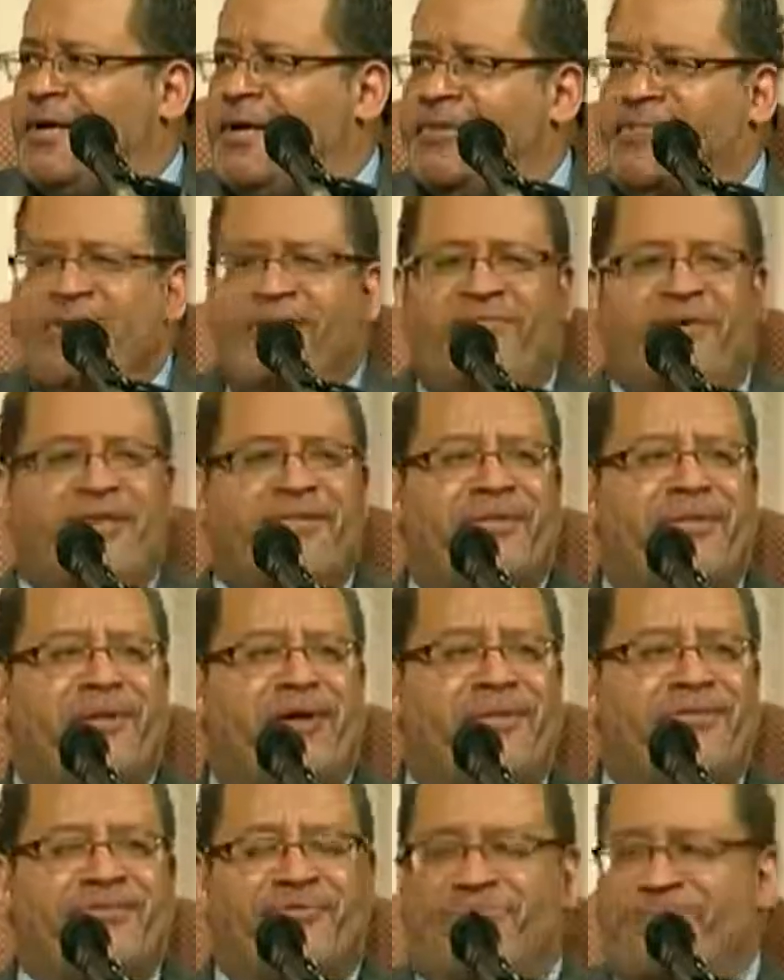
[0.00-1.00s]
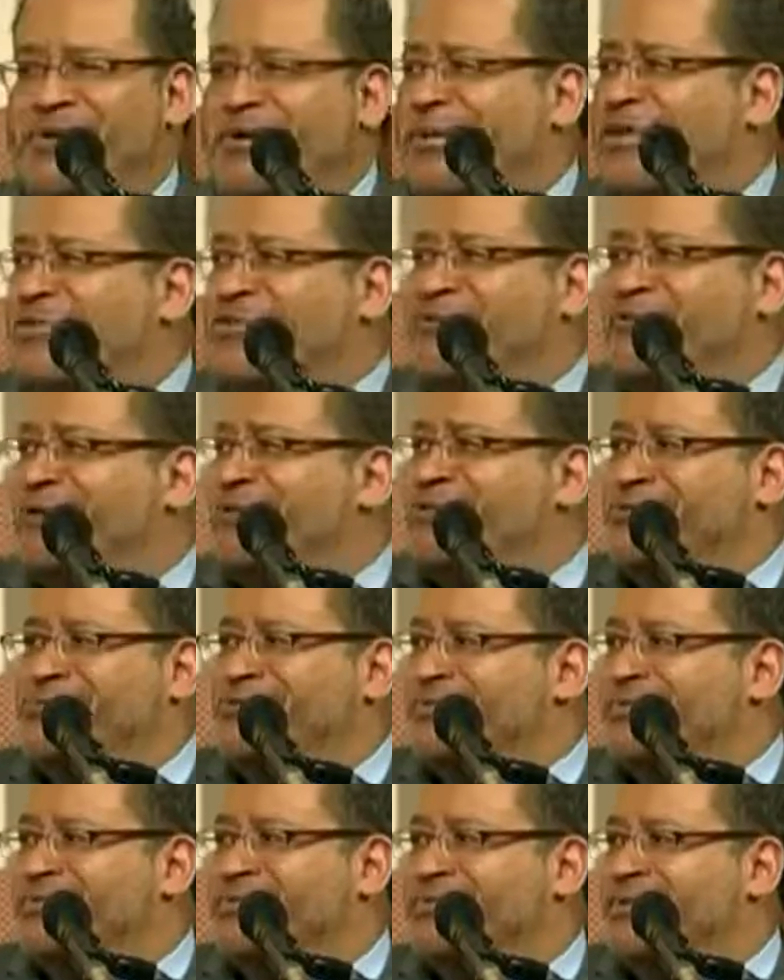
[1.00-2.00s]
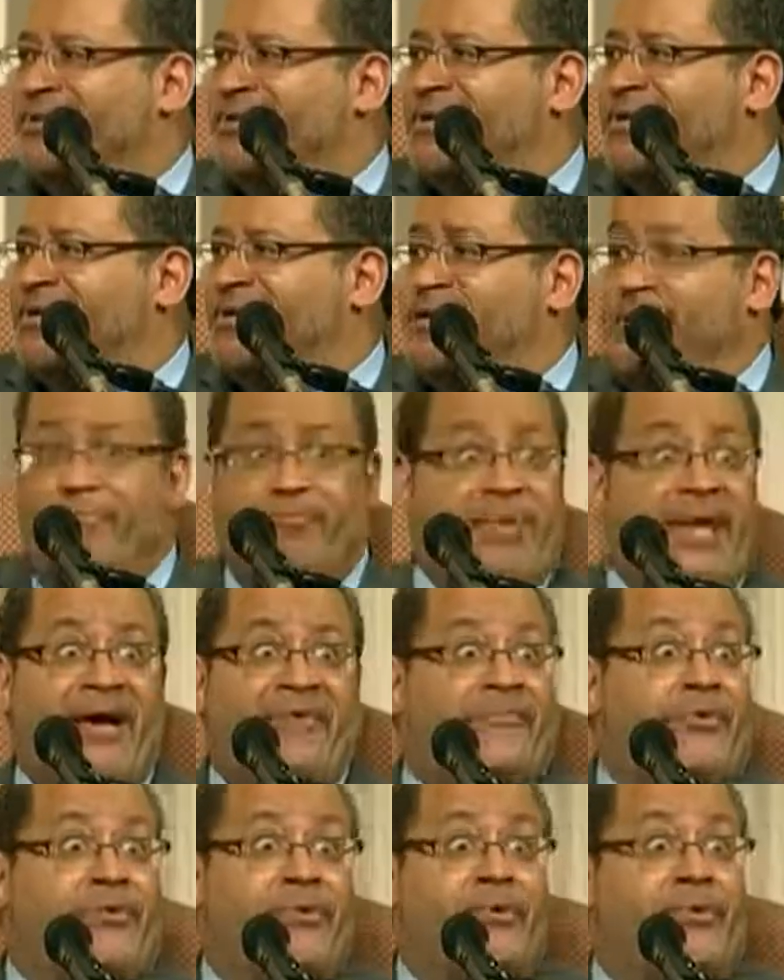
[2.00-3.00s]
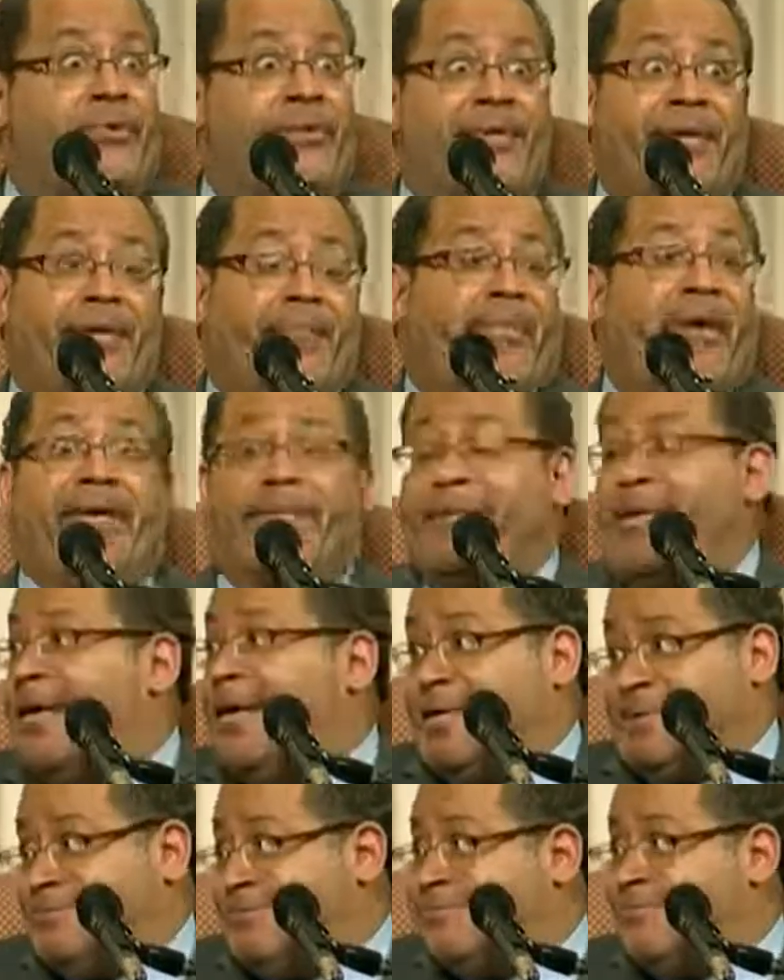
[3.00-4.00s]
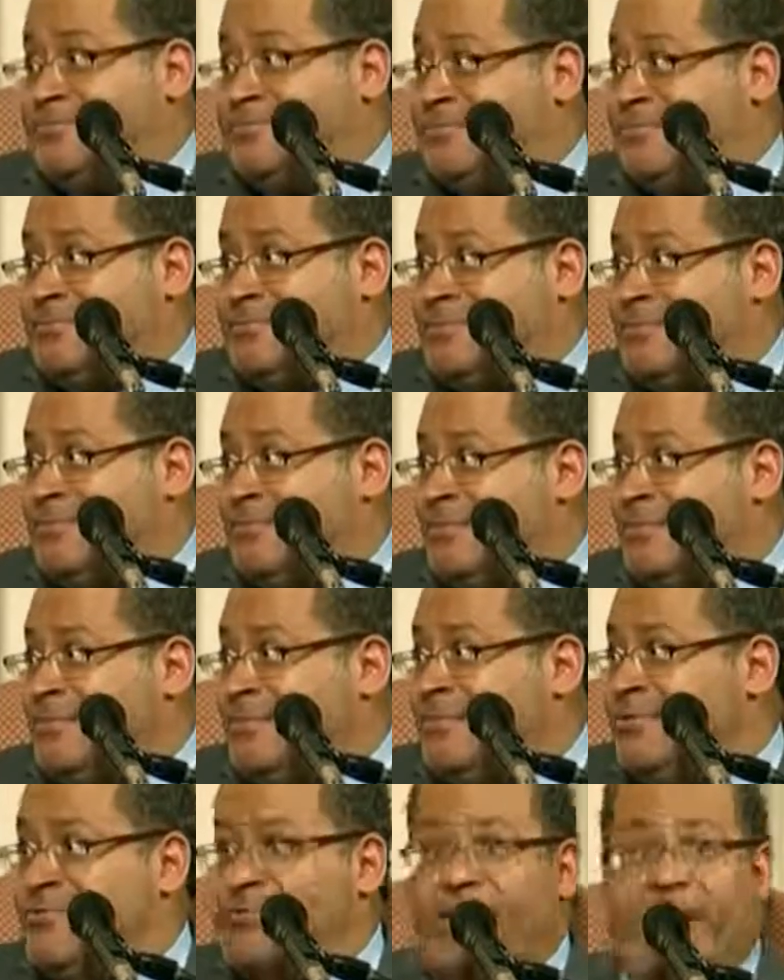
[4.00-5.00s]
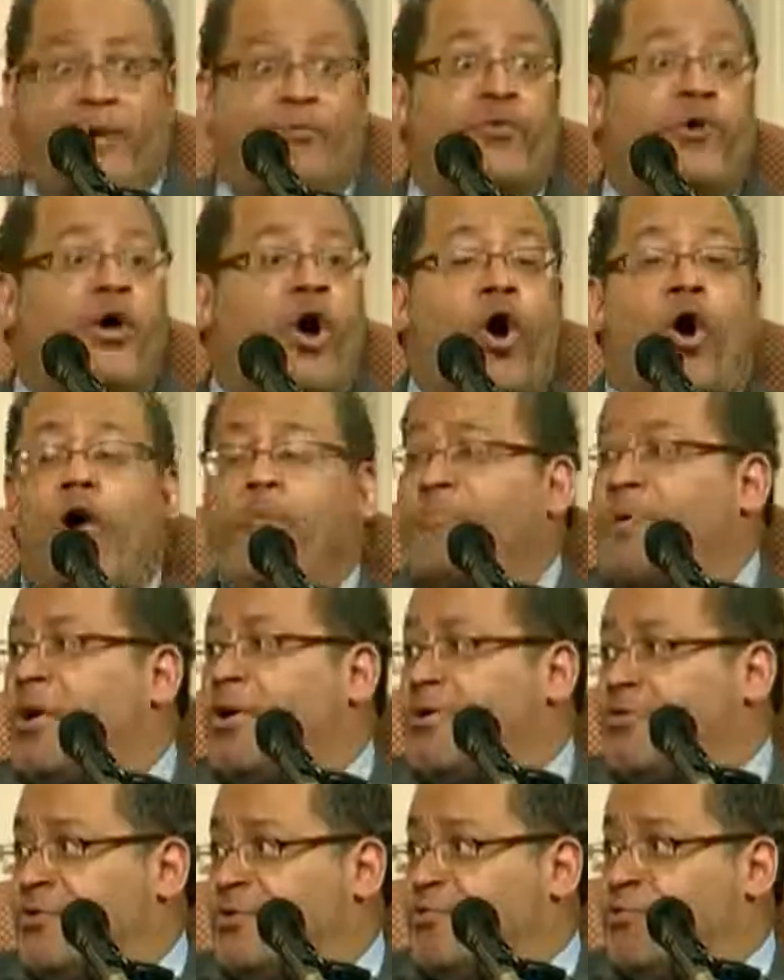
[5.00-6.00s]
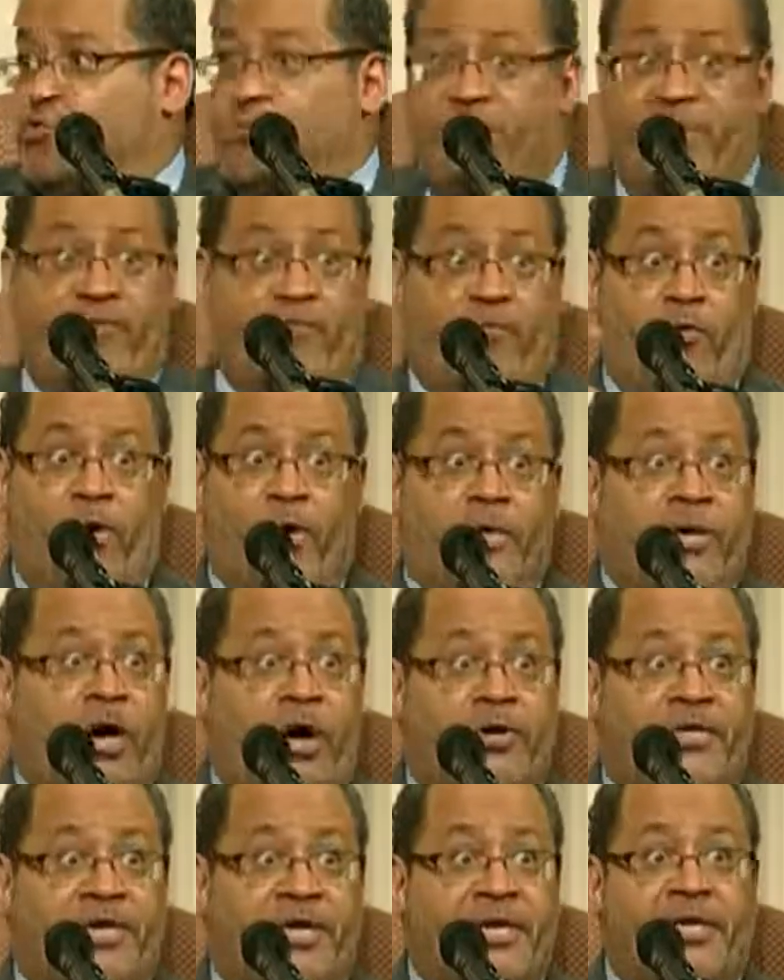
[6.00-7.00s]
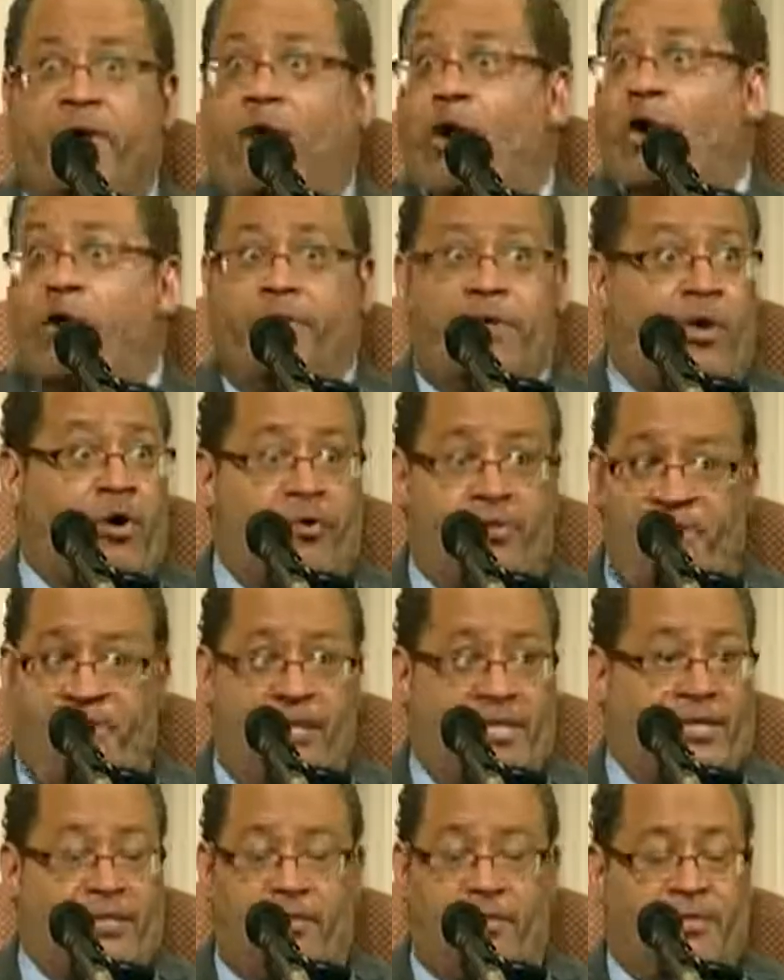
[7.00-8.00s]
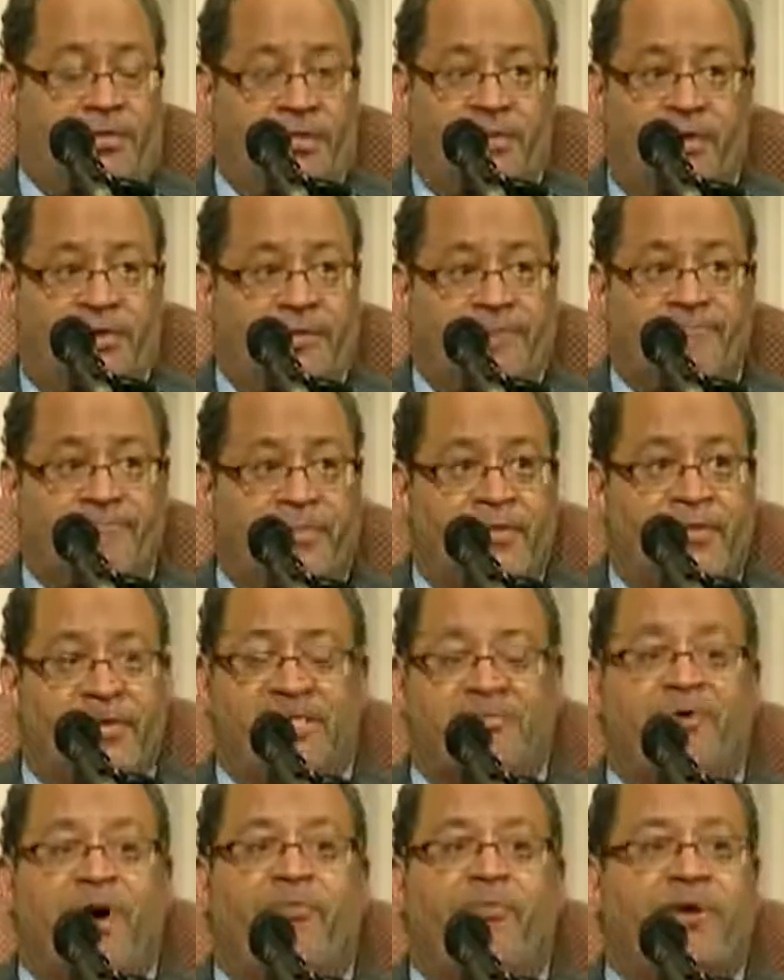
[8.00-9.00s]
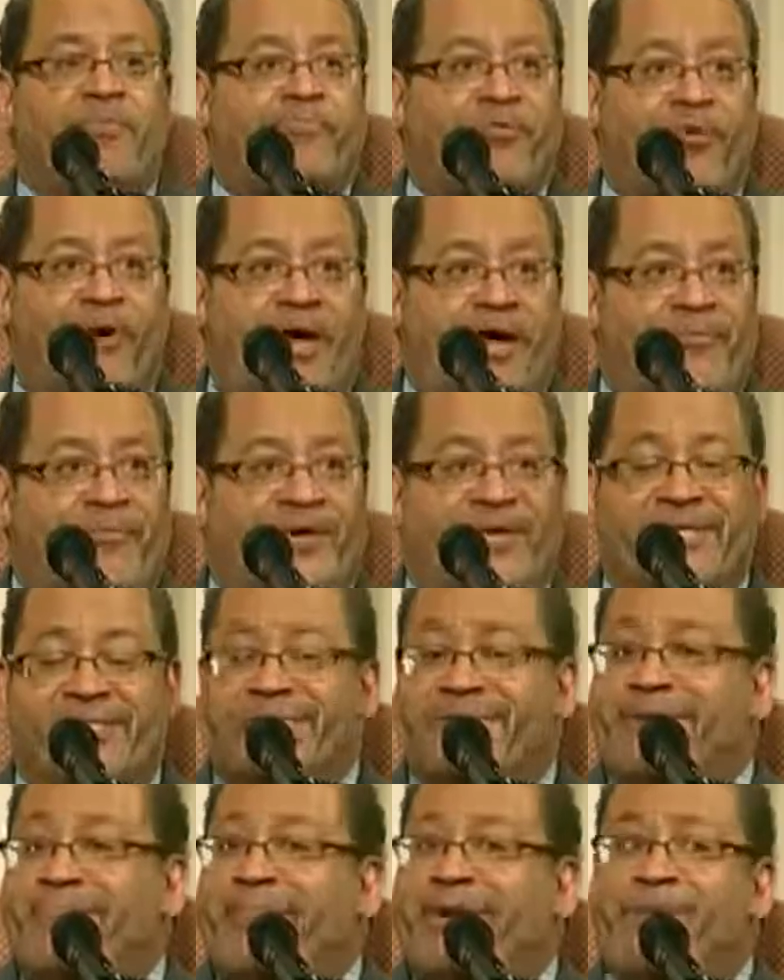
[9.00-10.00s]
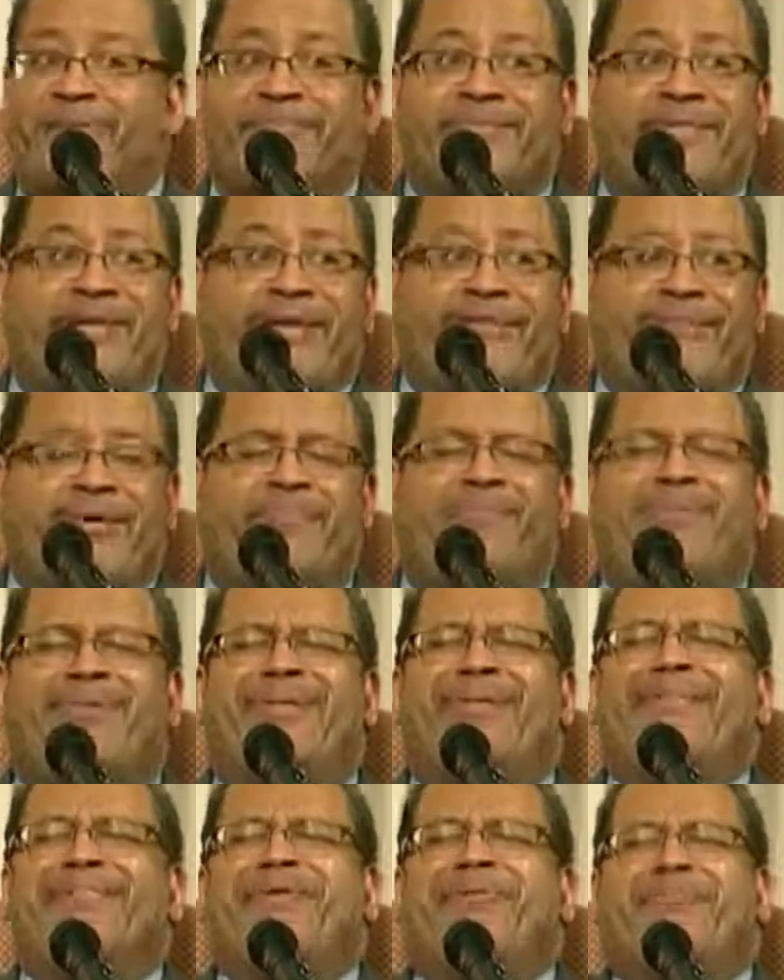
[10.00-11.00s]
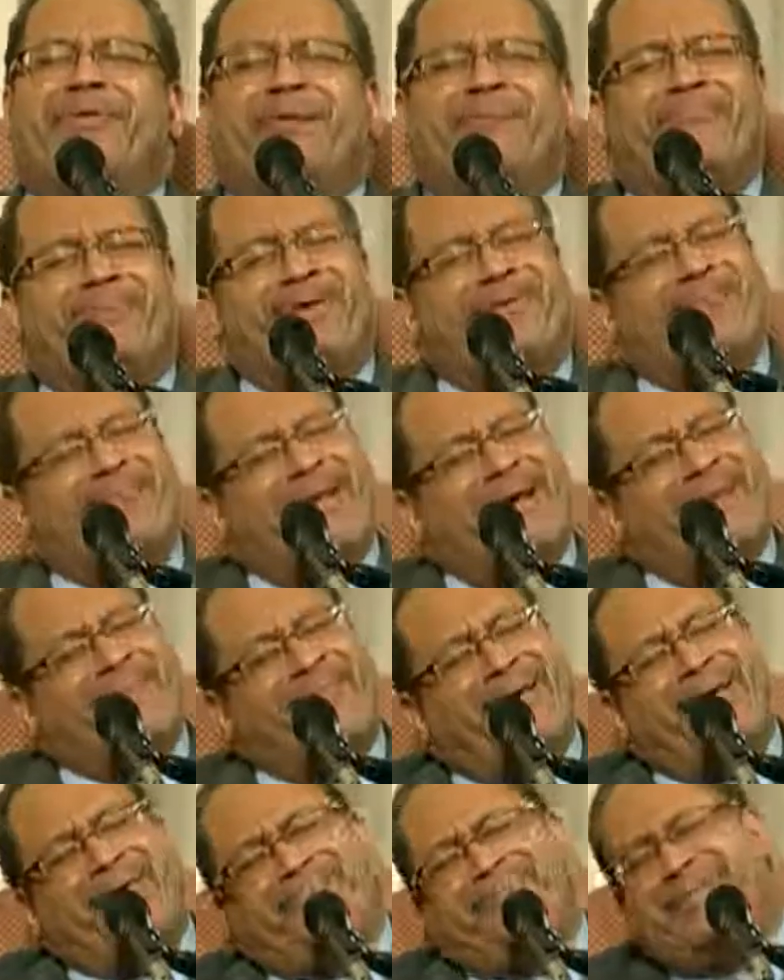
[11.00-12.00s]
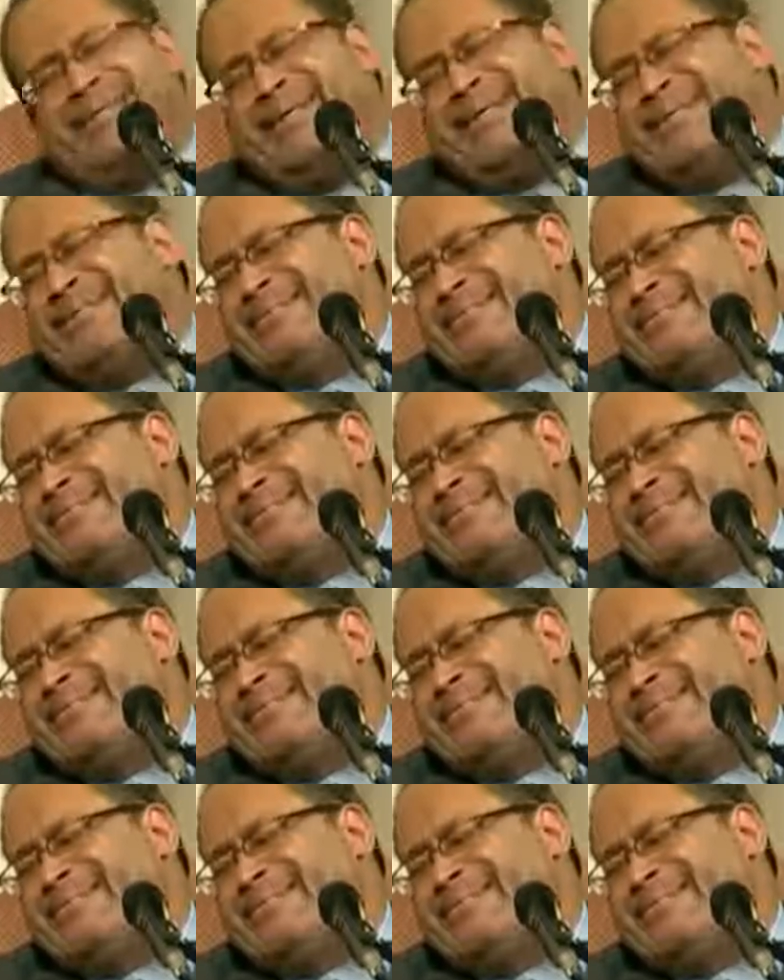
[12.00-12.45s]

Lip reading: They have had the luxury of being individuals. Black folk don't know nothing about that. Right? We all part of the group. If one of y'all did it, all of y'all did it. That's why we pray when it's someone on TV, please don't let it be a black man. Please.